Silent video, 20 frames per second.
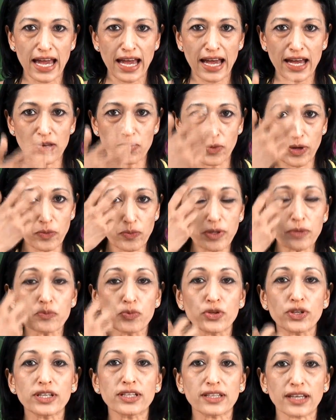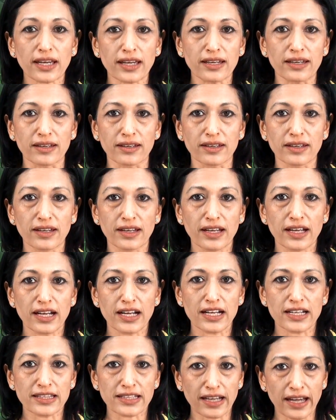And when we breathe in,
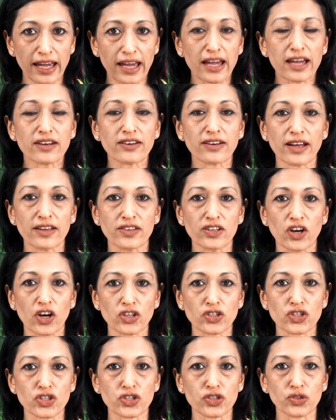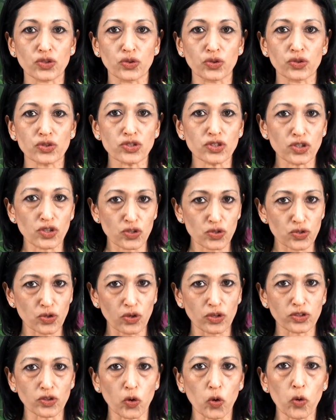the air and the oxygen goes to
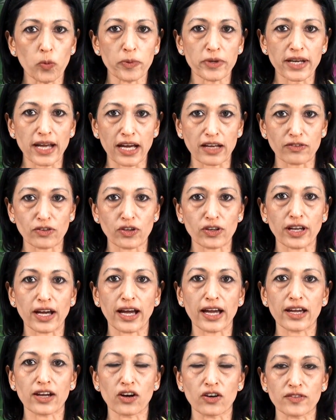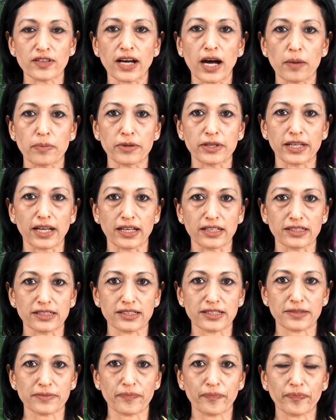all the open alveoli of the upper
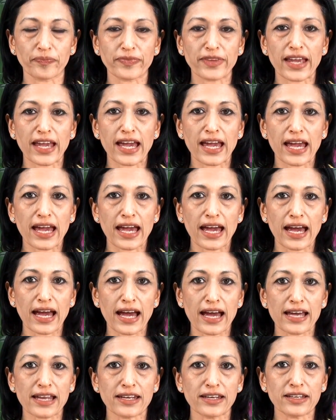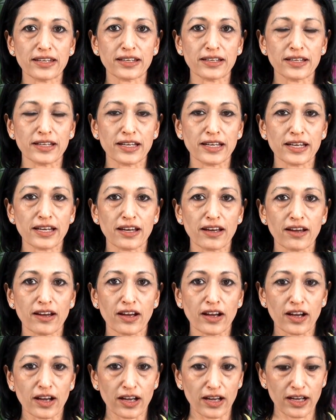lungs. And
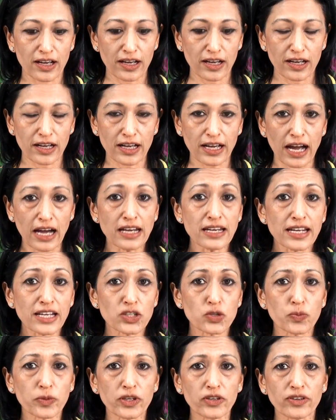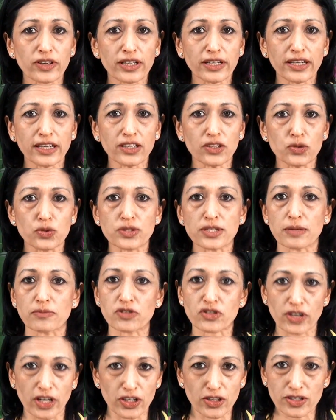unless we really do some
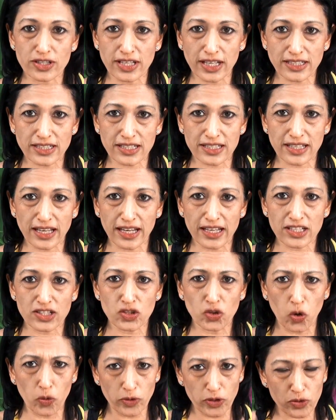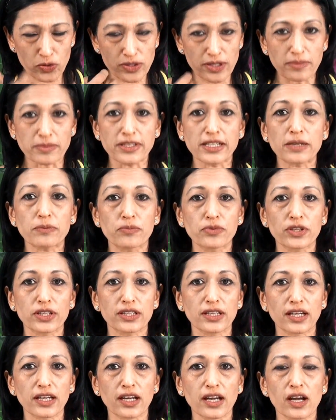strenuous exercise or we do some deep
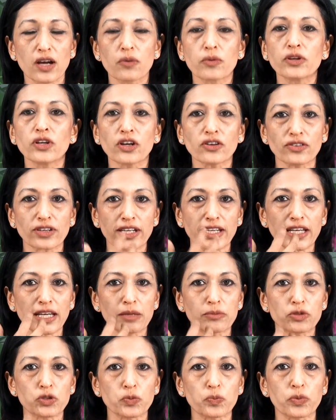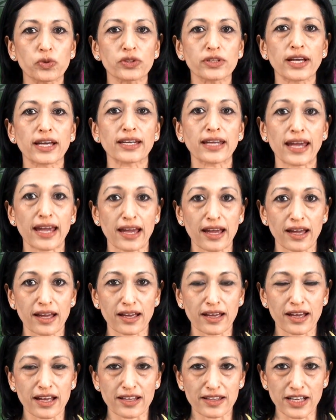breathing, we're not really able to pull that air,
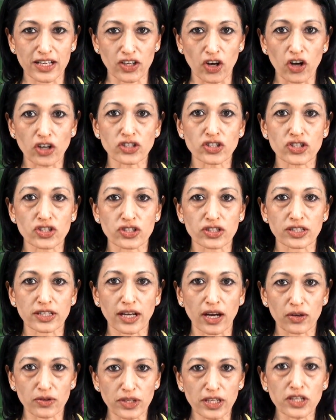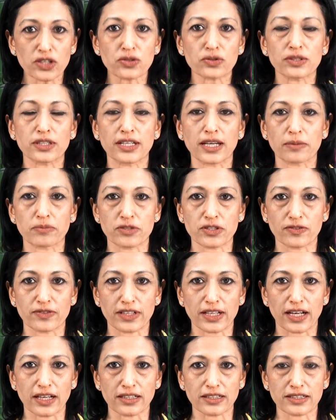that oxygen down into the depths of the
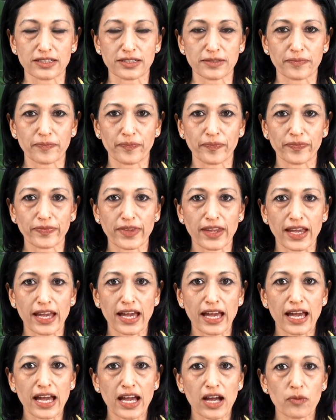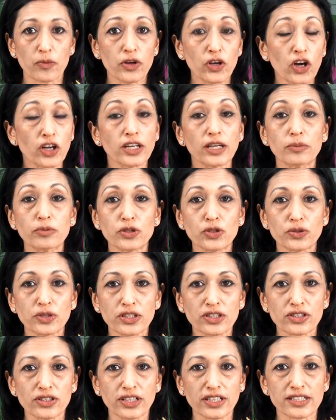lungs. We're not able to
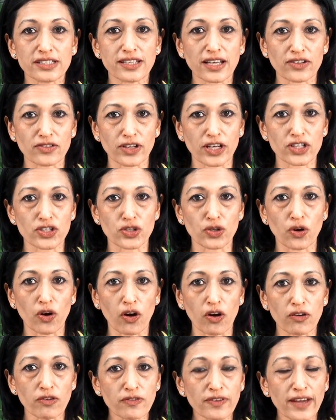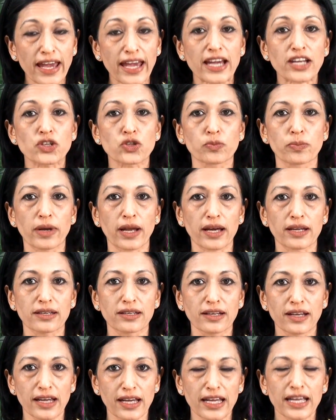increase that ratio of air to blood
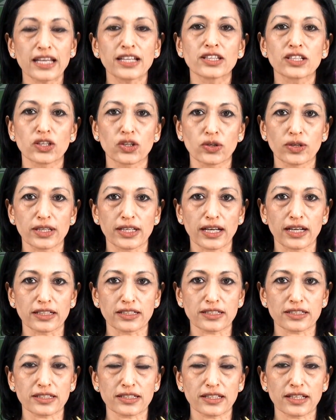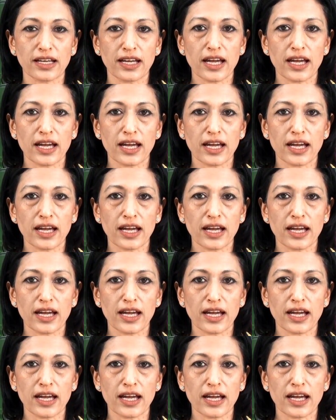in the lower lungs.